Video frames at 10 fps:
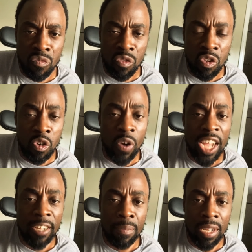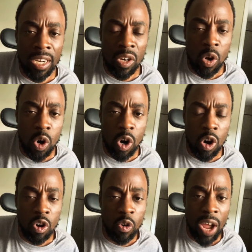grasping or,
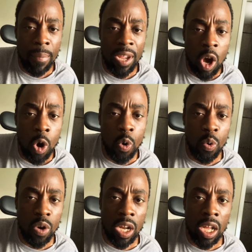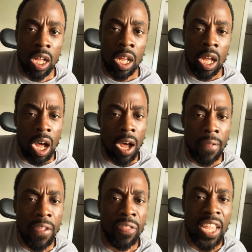or grabbing hold of
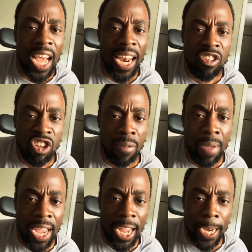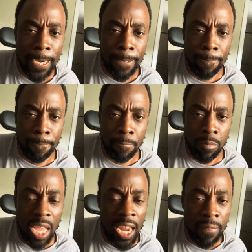the theology of man.
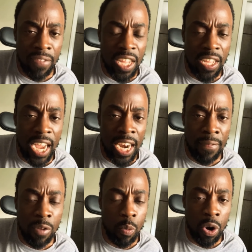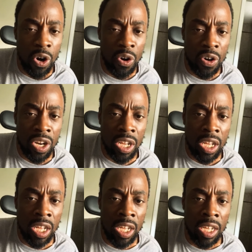And if the and if the word
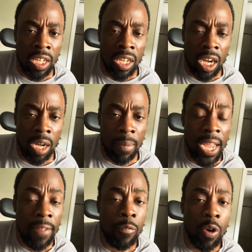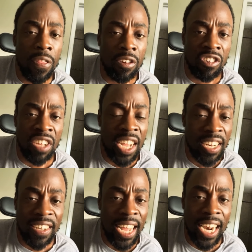uh, and if what they're saying
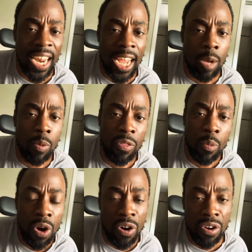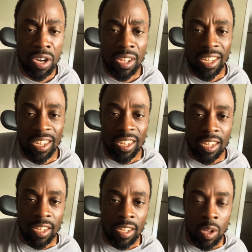does not align up with the word,
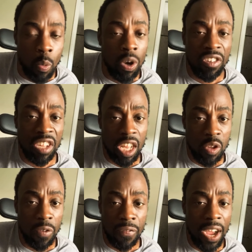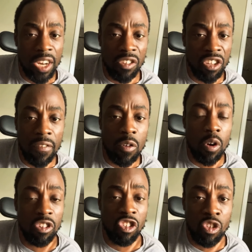once again, you'll find yourself
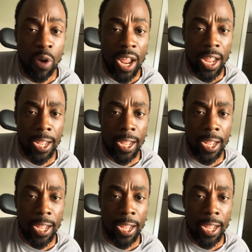going astray.